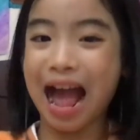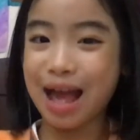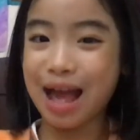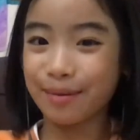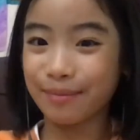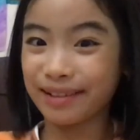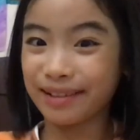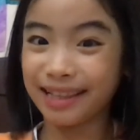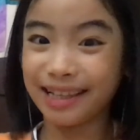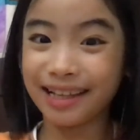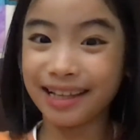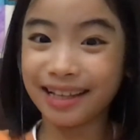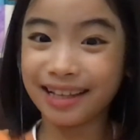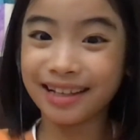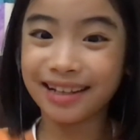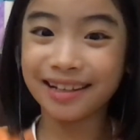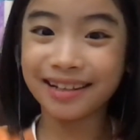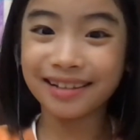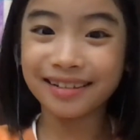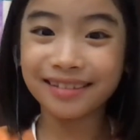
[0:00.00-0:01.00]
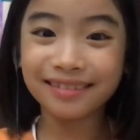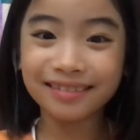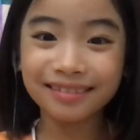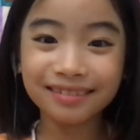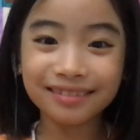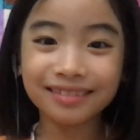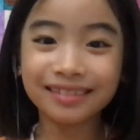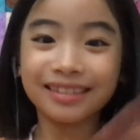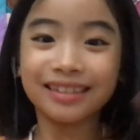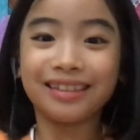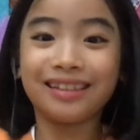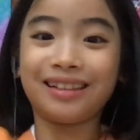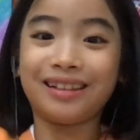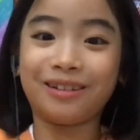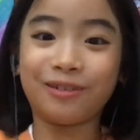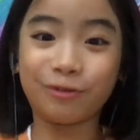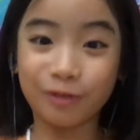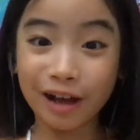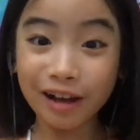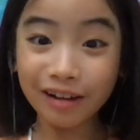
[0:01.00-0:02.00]
I'm Alio.
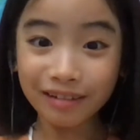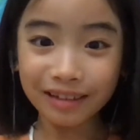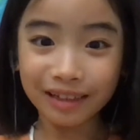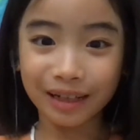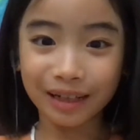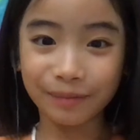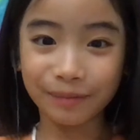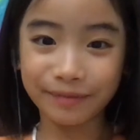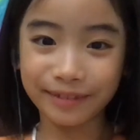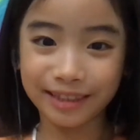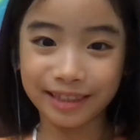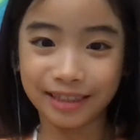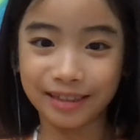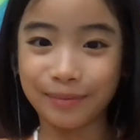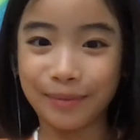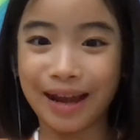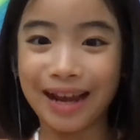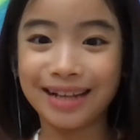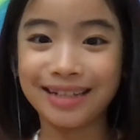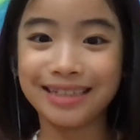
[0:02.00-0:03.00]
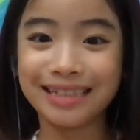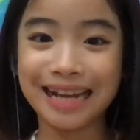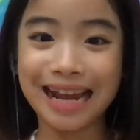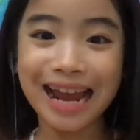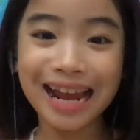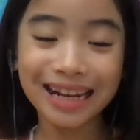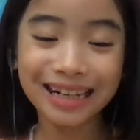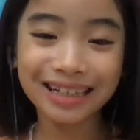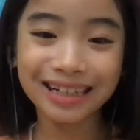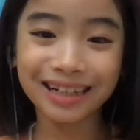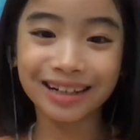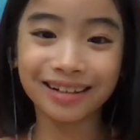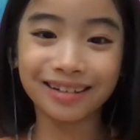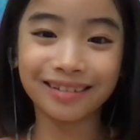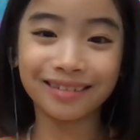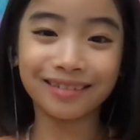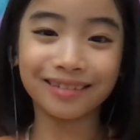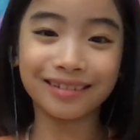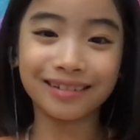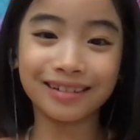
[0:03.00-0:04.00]
Welcome to my
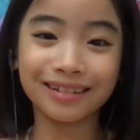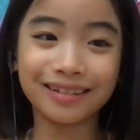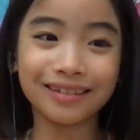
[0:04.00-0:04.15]
channel.